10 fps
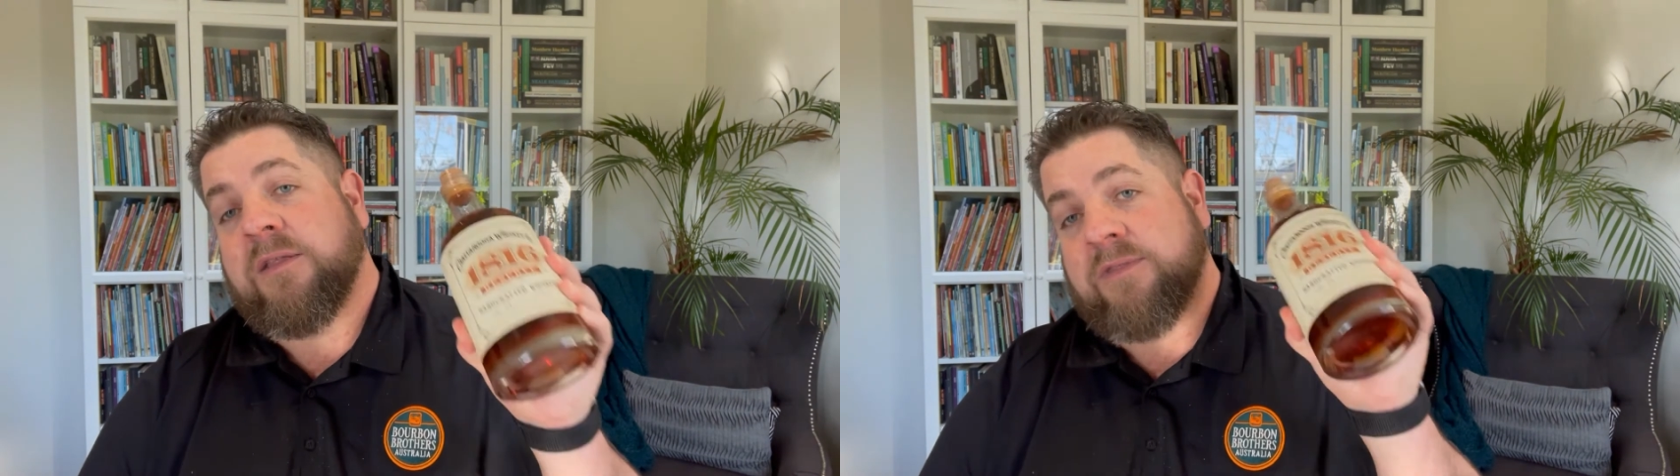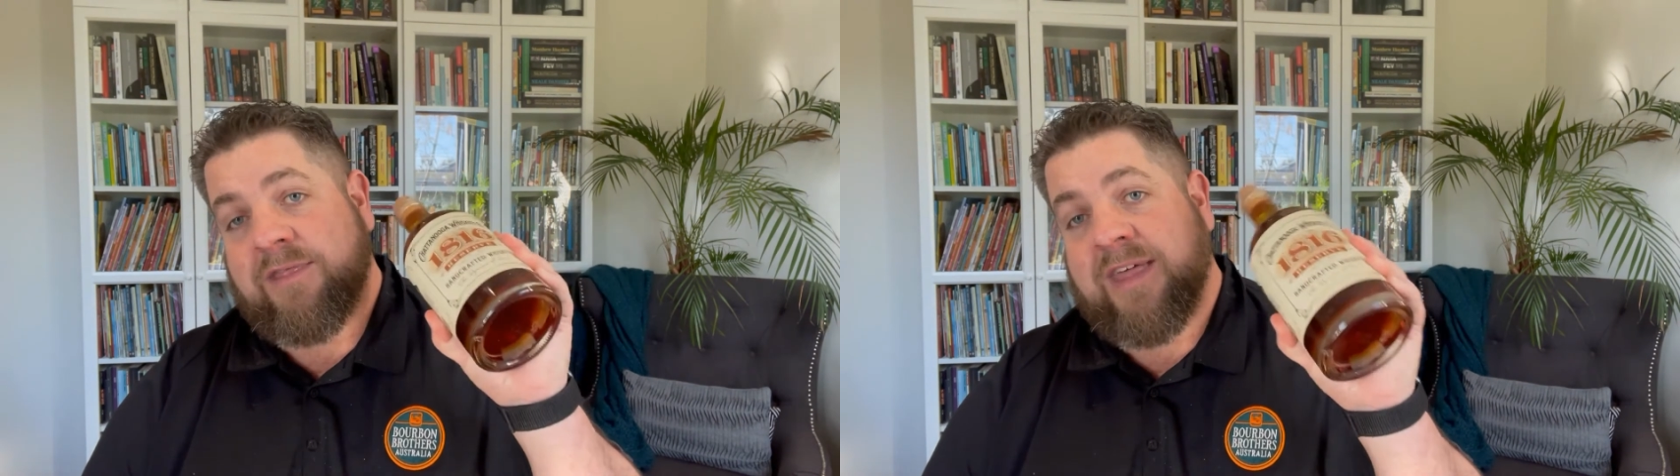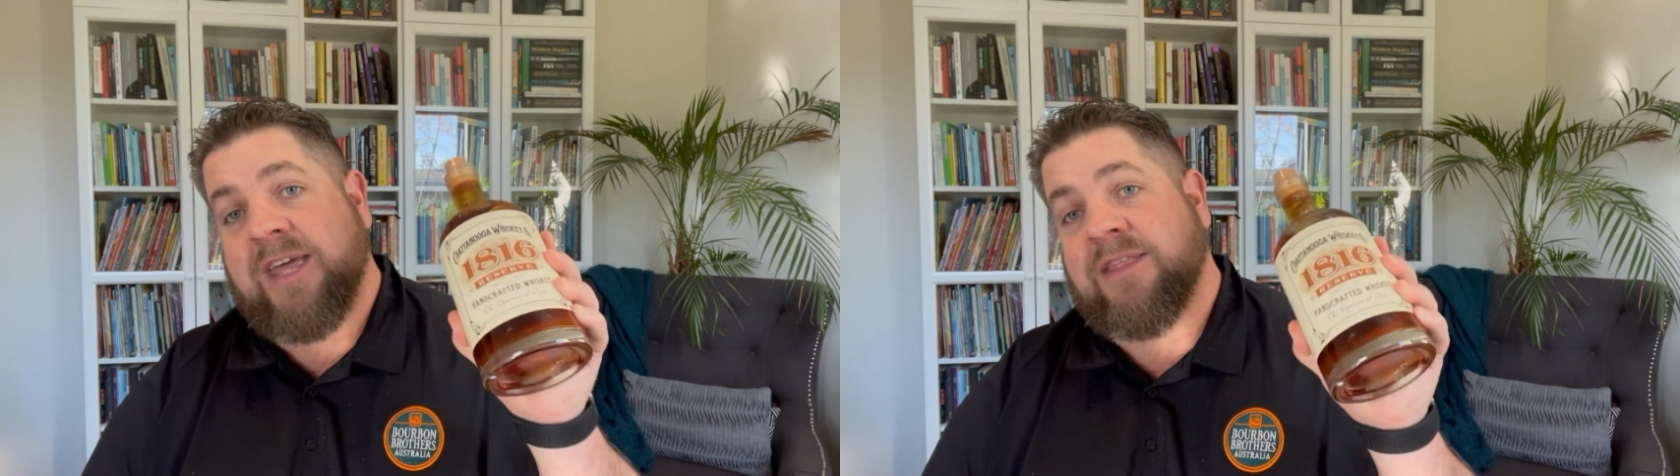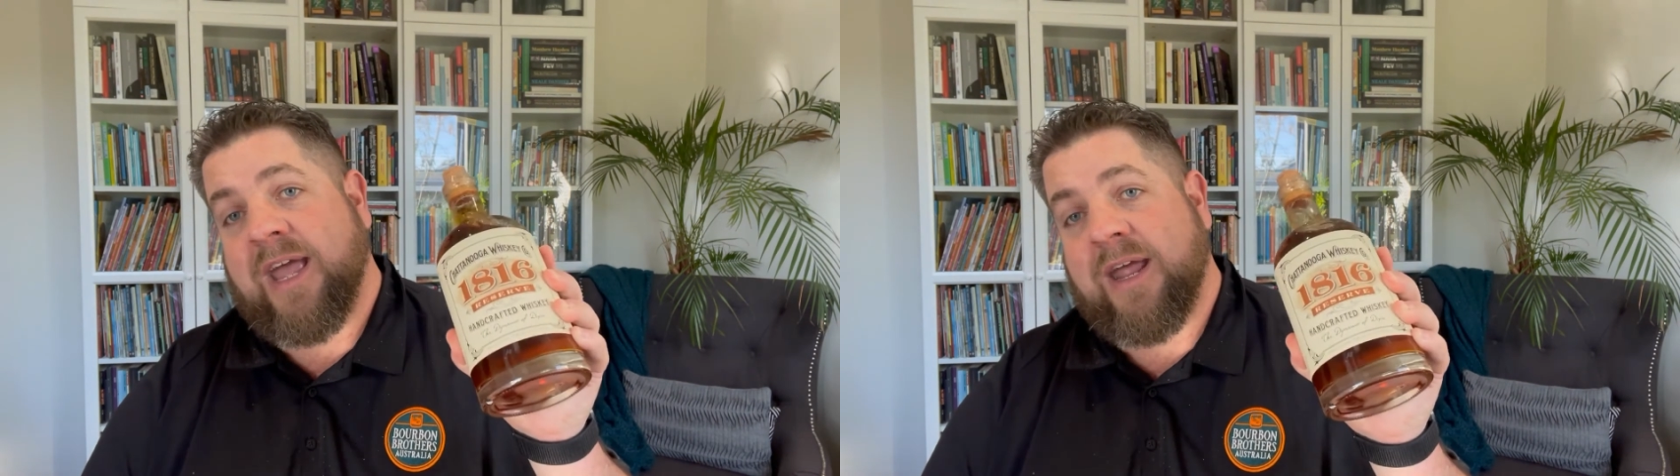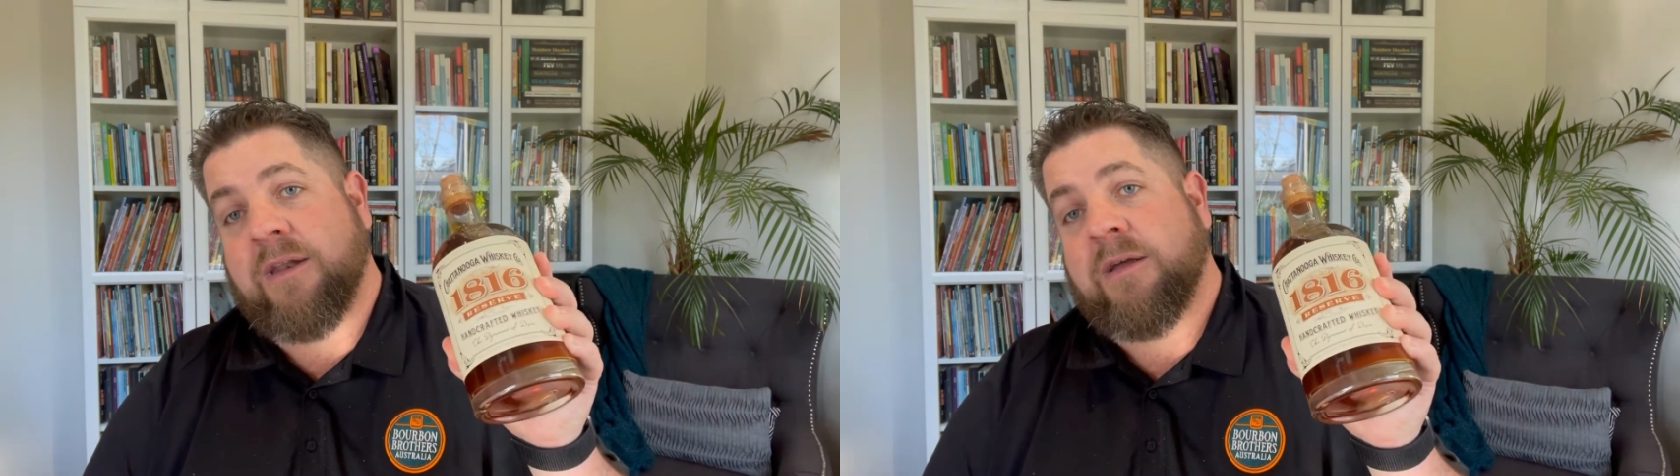that they
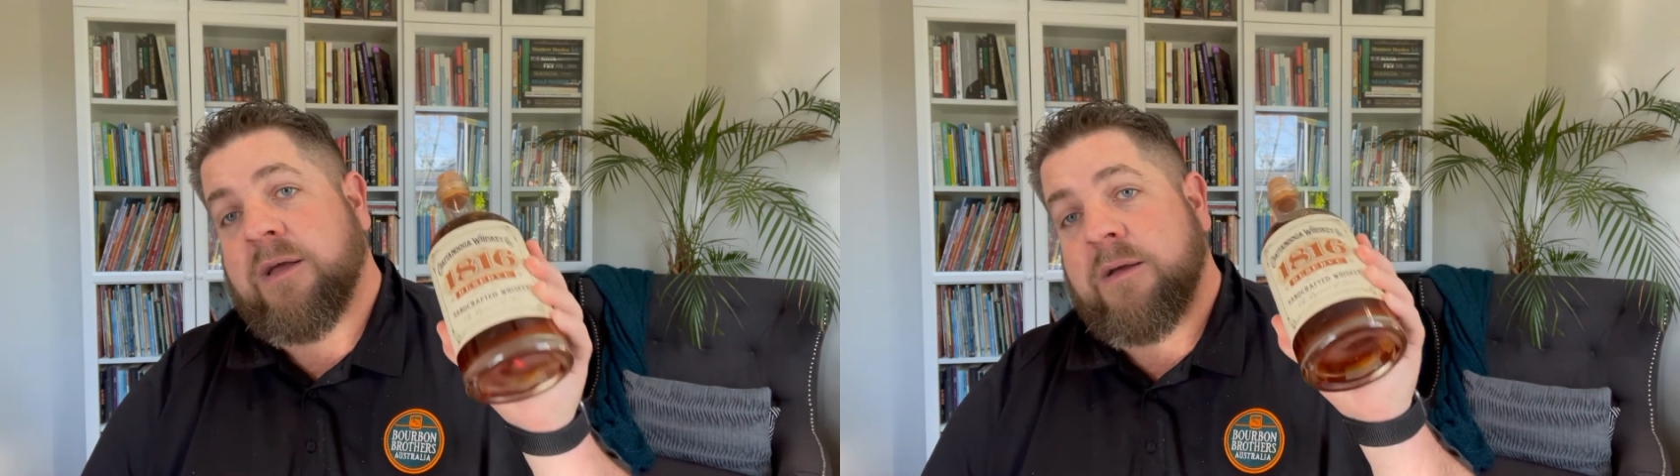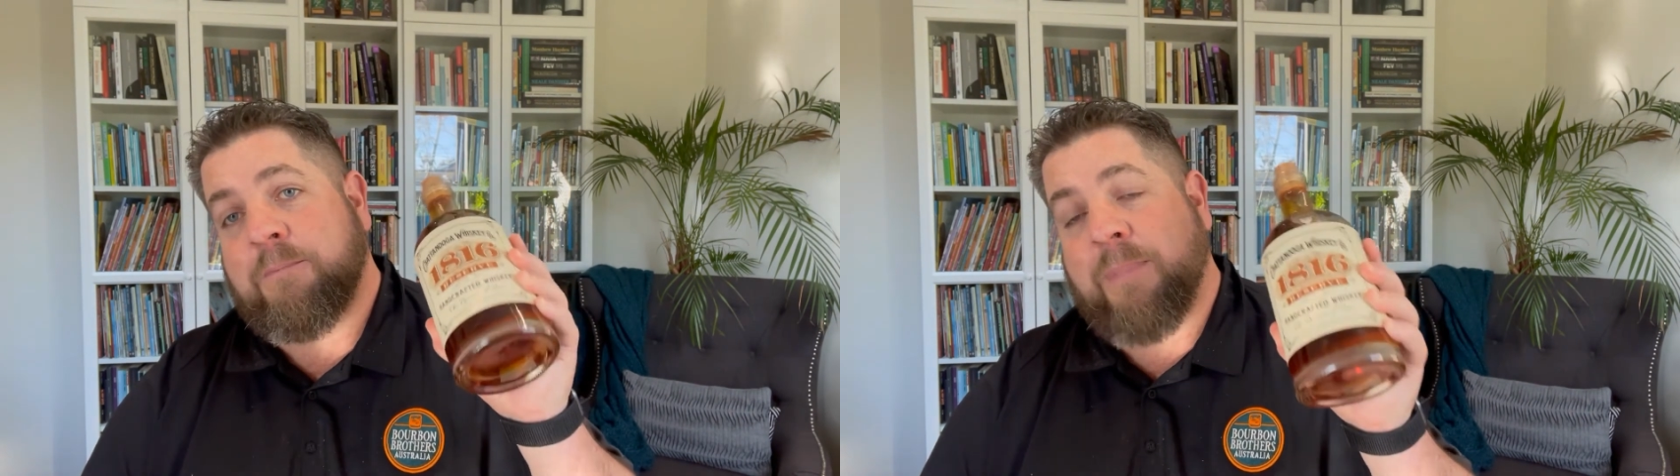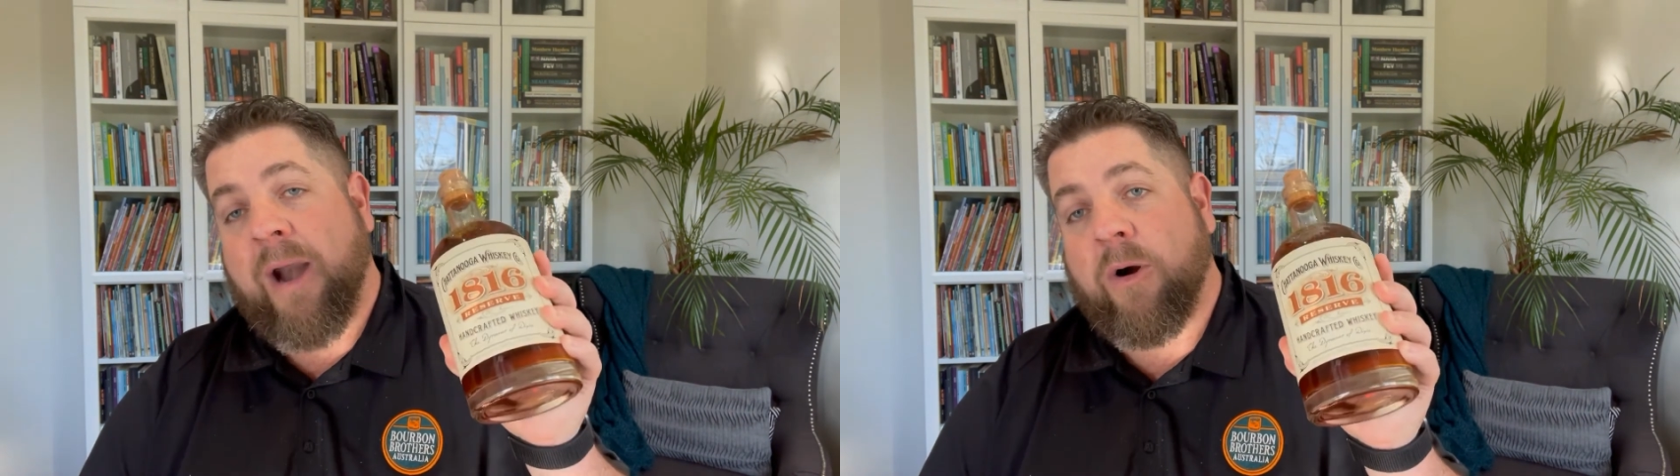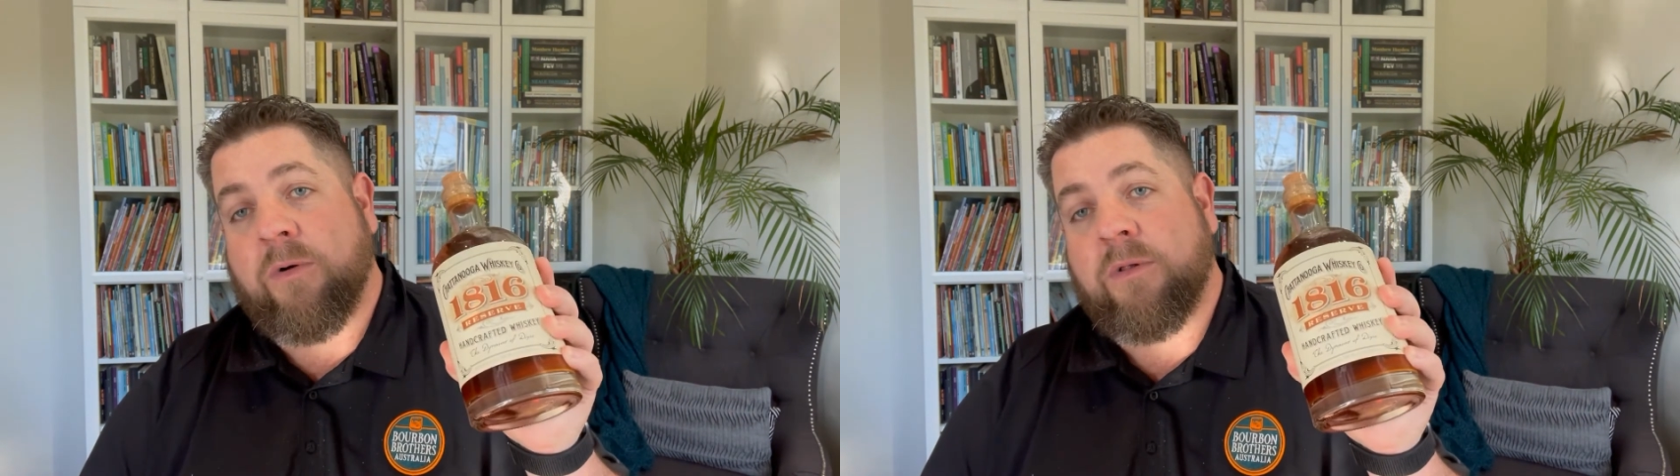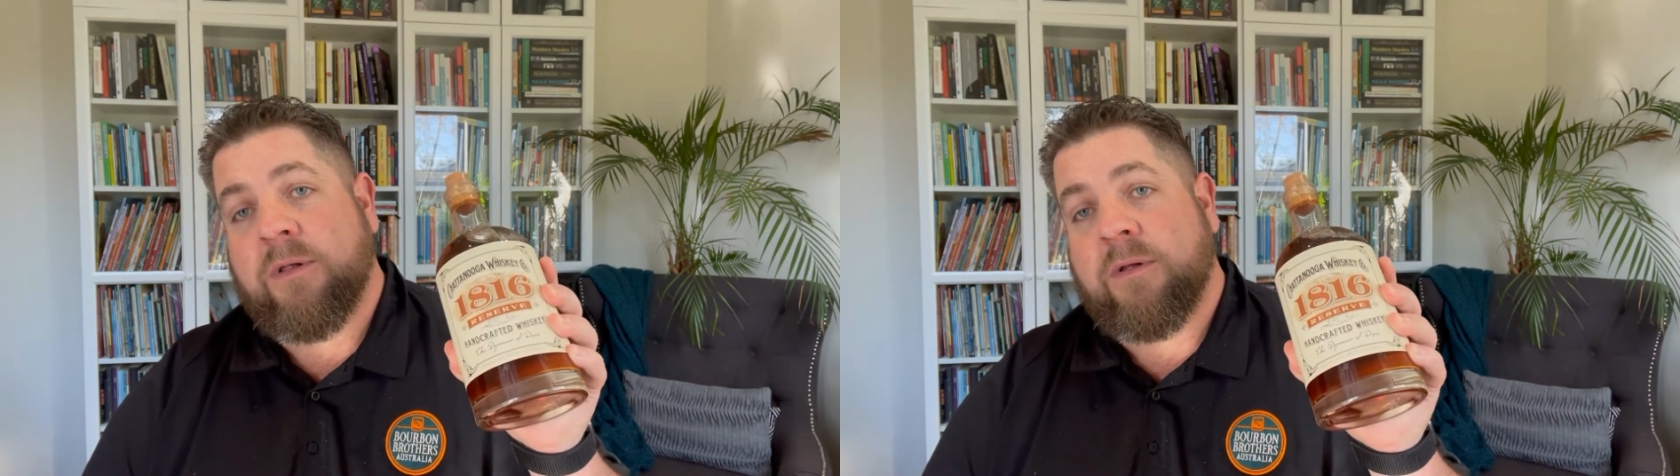then
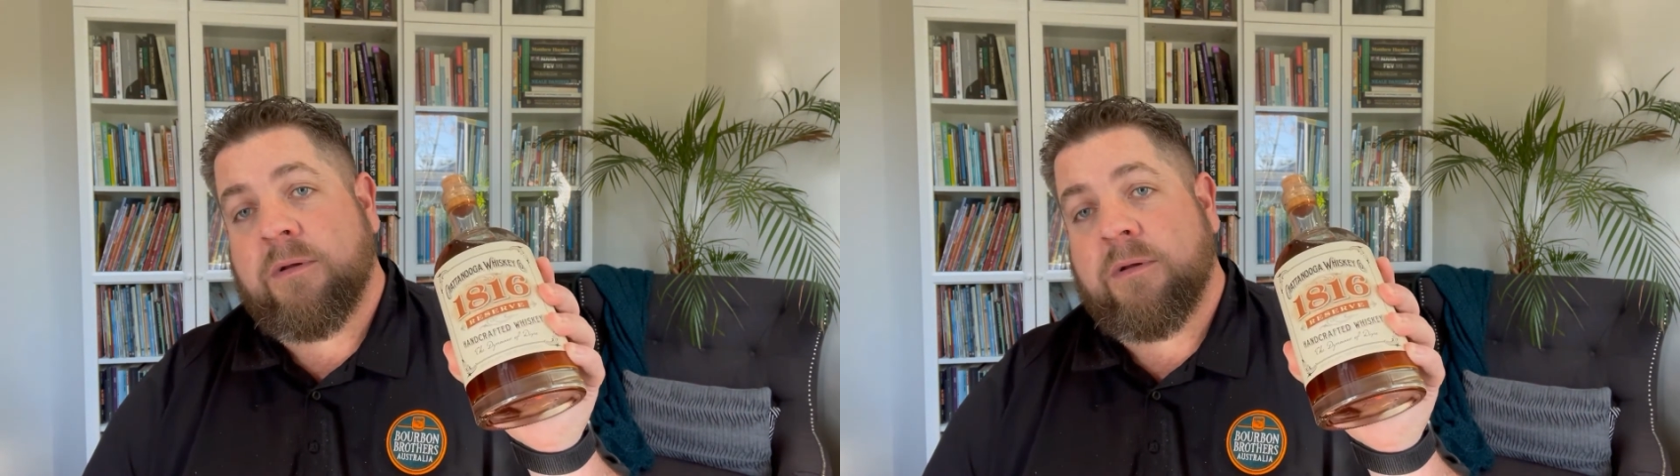barrel.